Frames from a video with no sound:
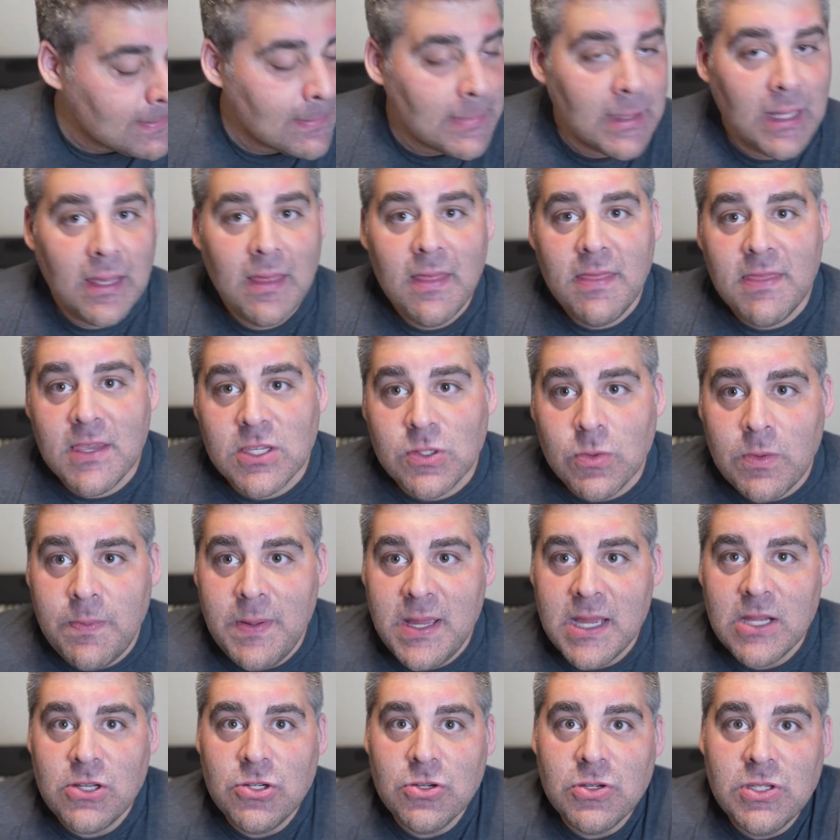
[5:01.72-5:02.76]
This would
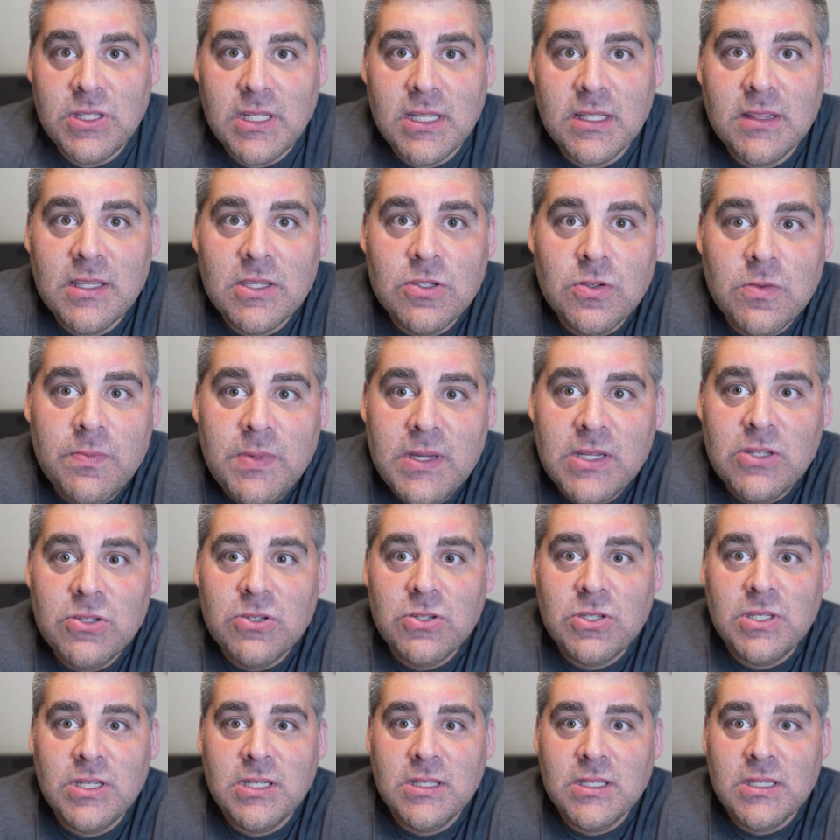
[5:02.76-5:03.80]
be interesting. This will be
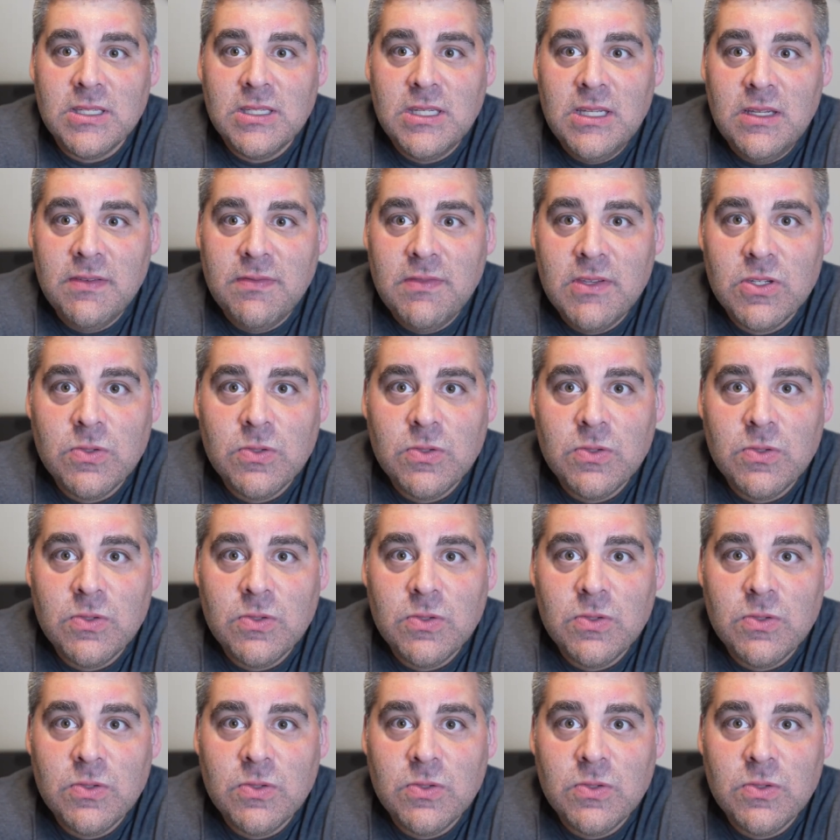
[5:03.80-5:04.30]
interesting to see if this